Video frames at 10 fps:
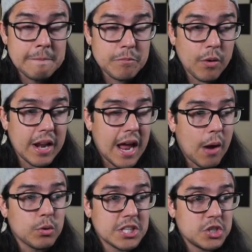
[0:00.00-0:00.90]
right? I
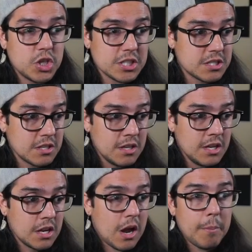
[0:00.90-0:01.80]
wasn't just
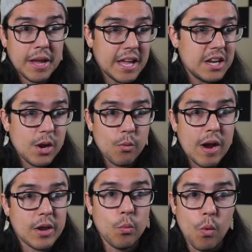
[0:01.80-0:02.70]
coming in here
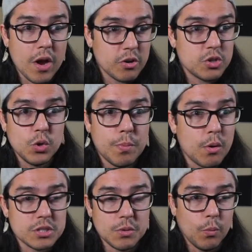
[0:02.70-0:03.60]
writing 1 or 2
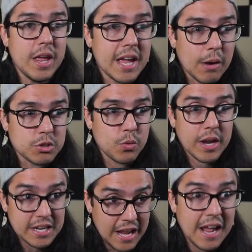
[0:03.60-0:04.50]
posts a week. I was doing
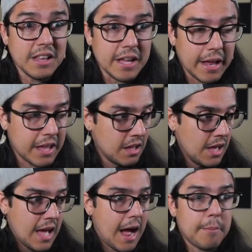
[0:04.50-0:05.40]
it daily.
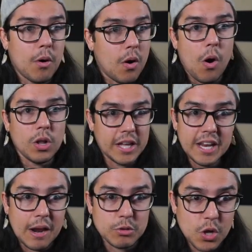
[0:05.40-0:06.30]
I'm all in.
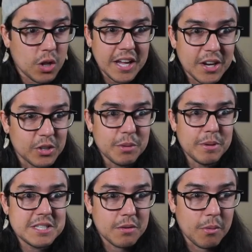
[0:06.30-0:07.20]
I was all on
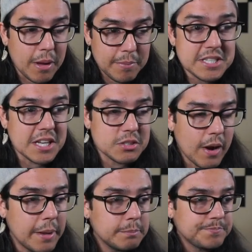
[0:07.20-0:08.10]
my business,
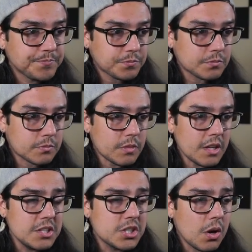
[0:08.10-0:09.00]
right?
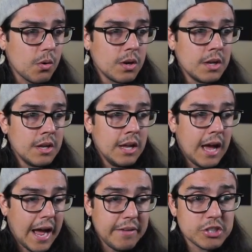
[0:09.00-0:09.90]
And so
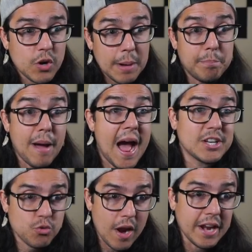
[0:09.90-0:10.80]
I even tried
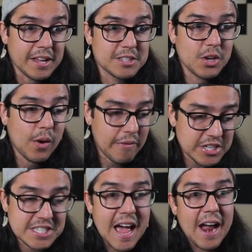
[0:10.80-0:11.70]
batch writing. So every
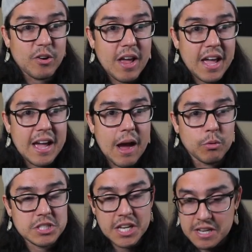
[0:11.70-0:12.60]
Saturday I
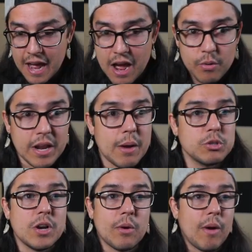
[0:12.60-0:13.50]
would sit down and I would
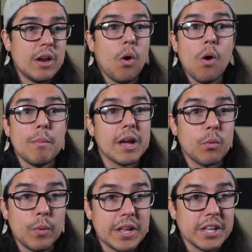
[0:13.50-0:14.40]
try to write all my
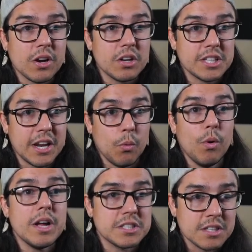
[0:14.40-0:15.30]
weekly content at
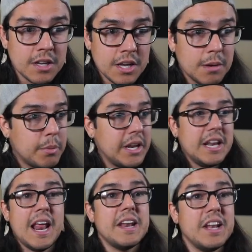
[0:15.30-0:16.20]
once, but it
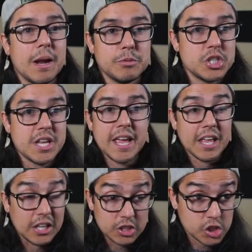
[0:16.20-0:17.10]
ended up just
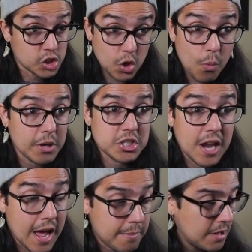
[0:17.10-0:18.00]
taking so much
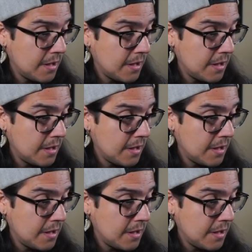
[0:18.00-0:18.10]
time.